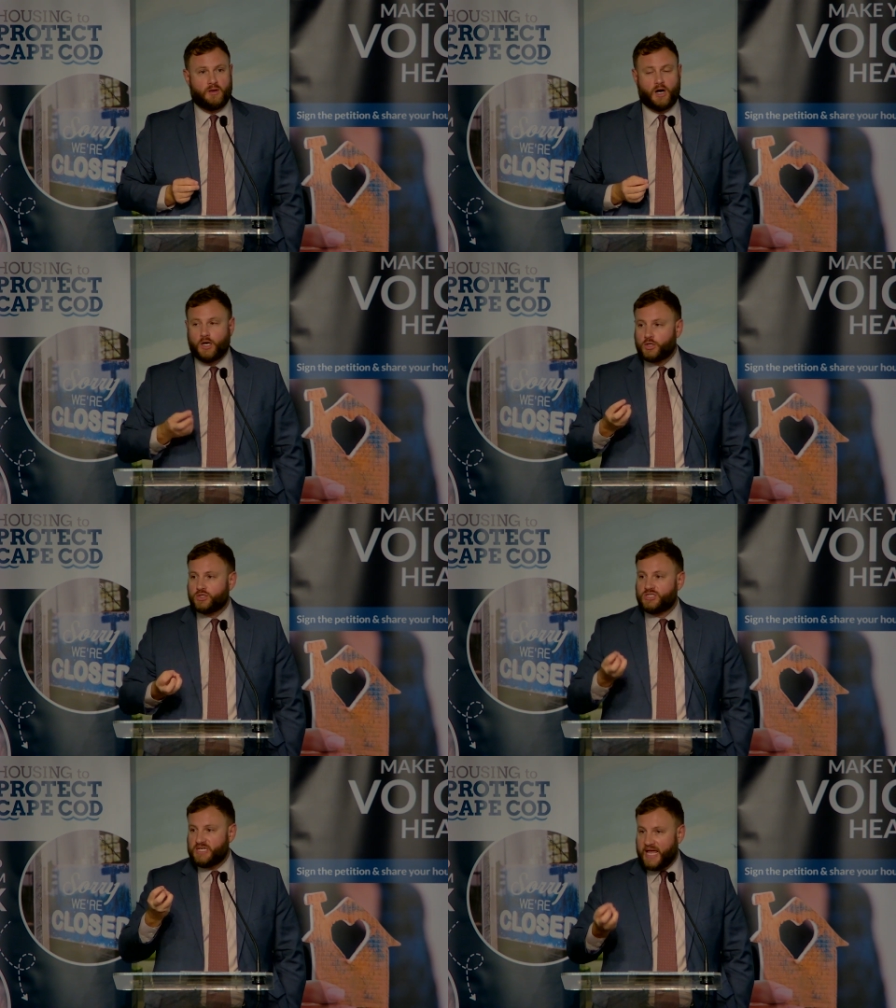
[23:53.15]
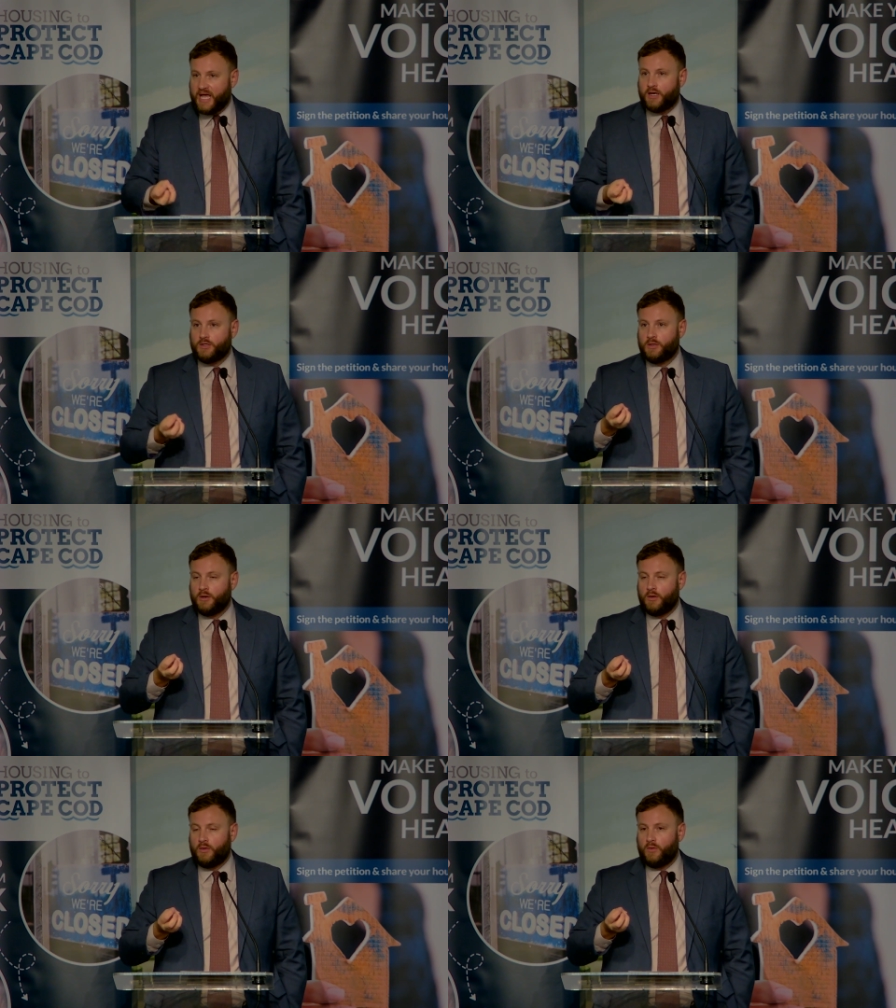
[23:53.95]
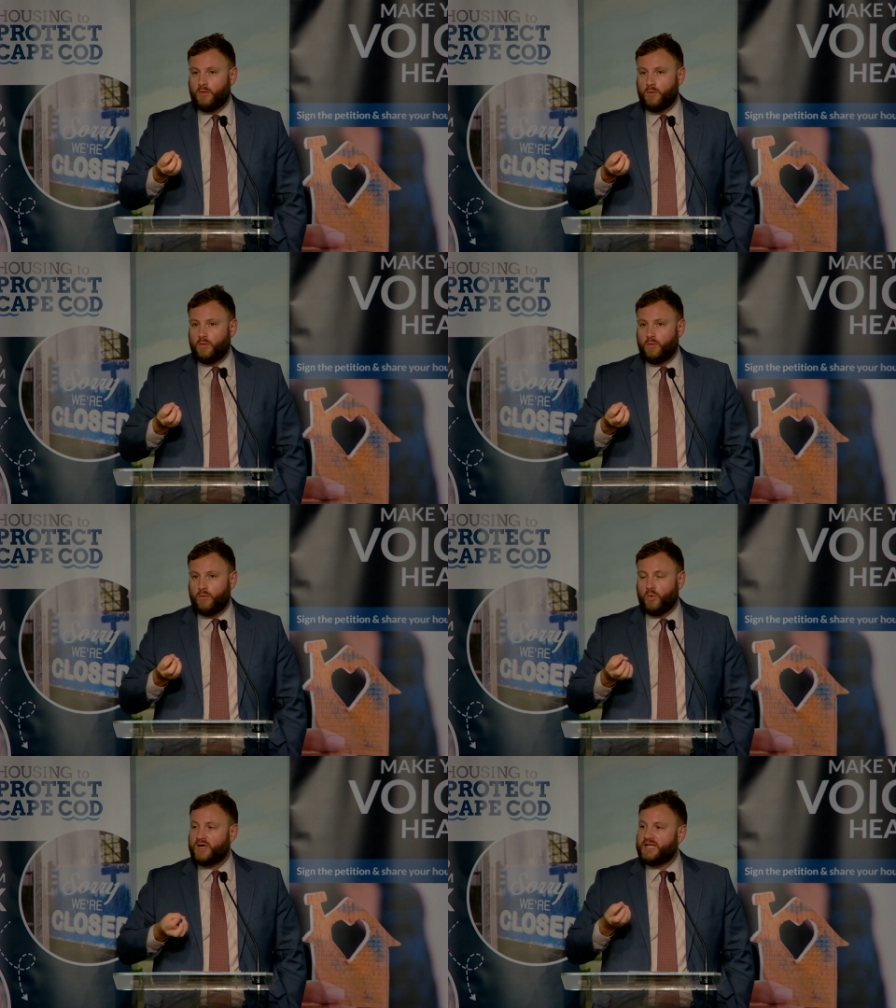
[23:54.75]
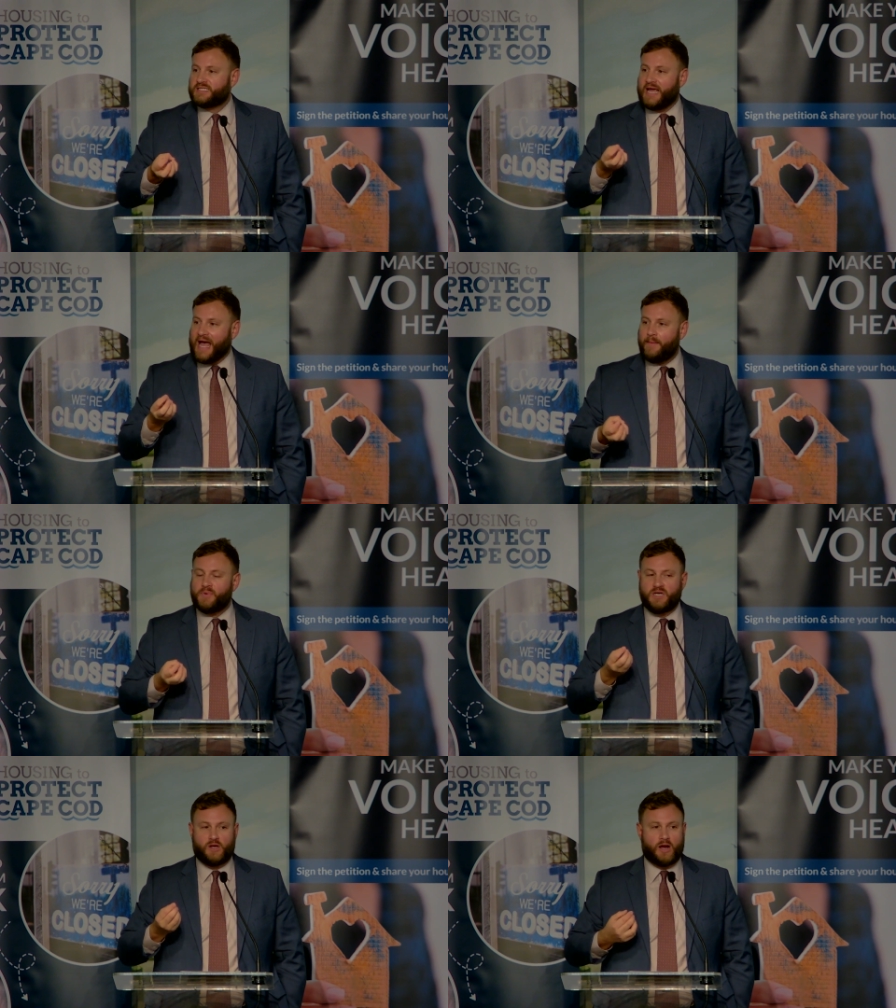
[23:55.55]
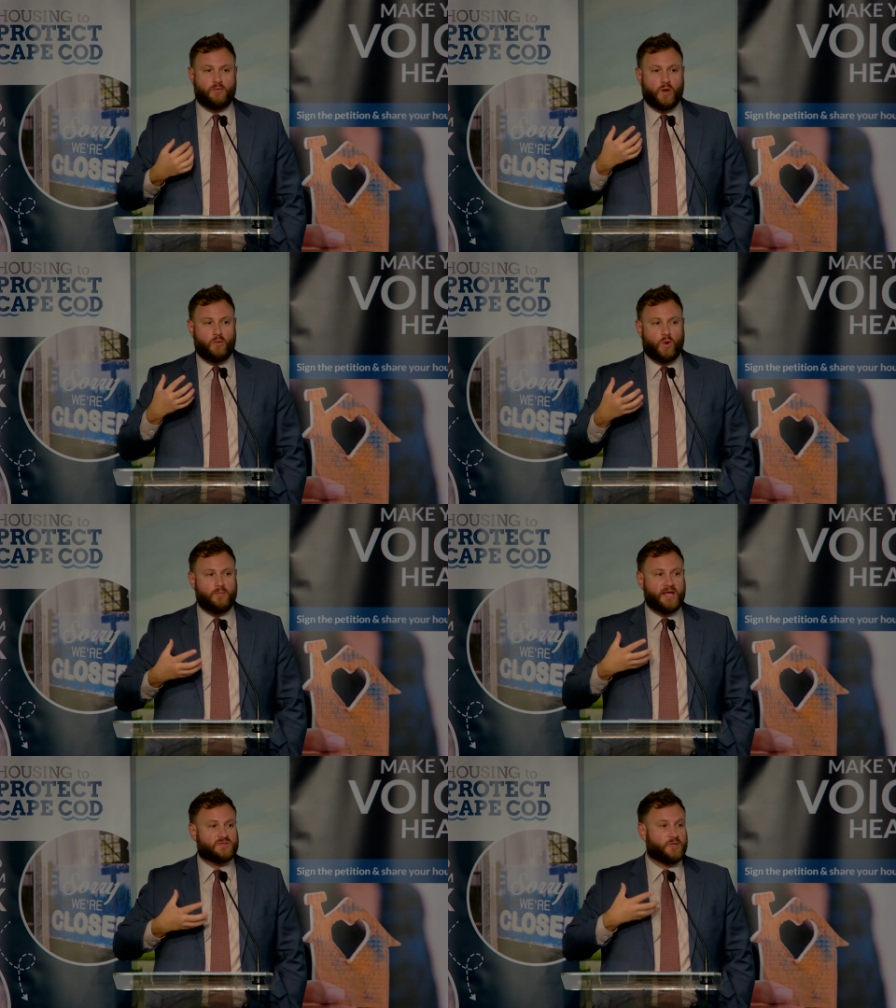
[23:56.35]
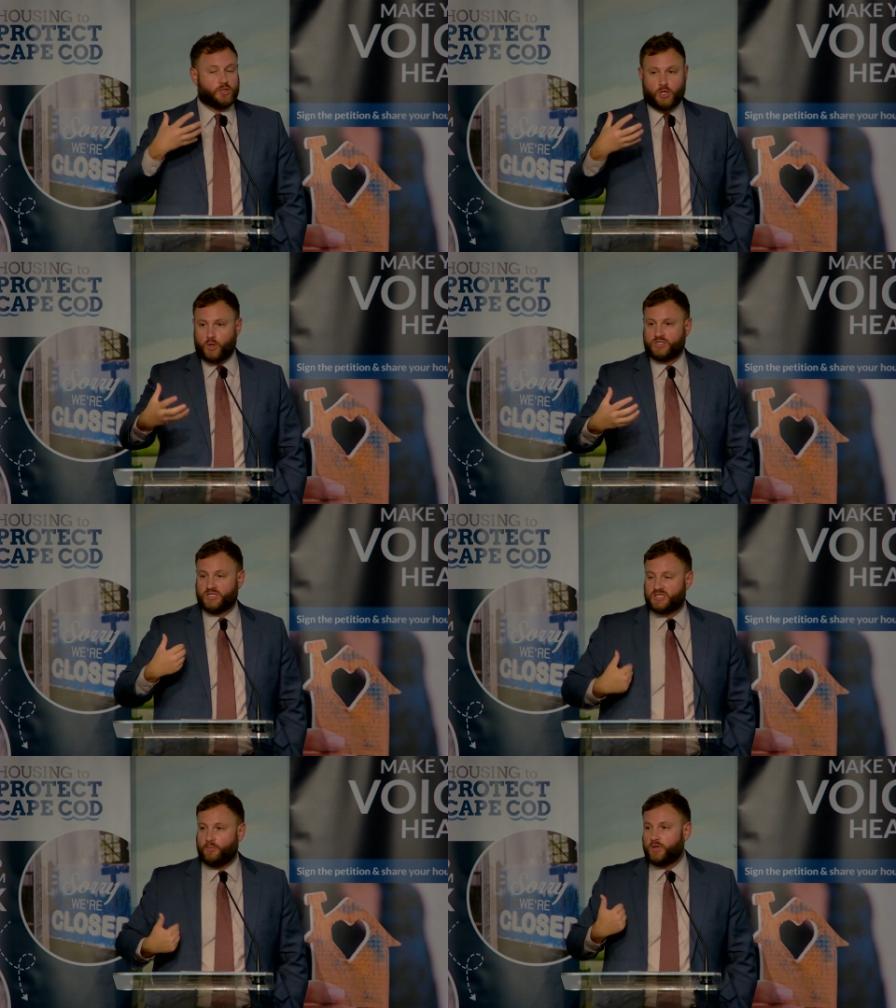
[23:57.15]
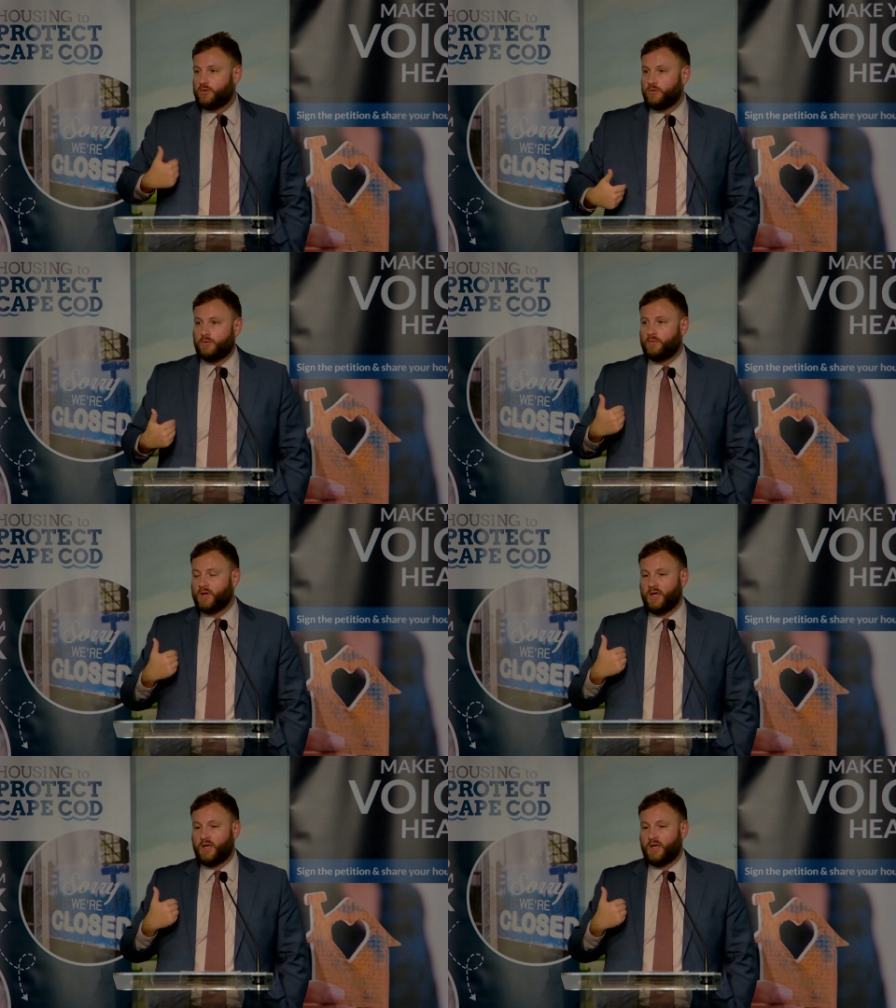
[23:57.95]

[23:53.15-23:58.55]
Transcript: understand what needs to happen here. And what makes me encouraged as someone who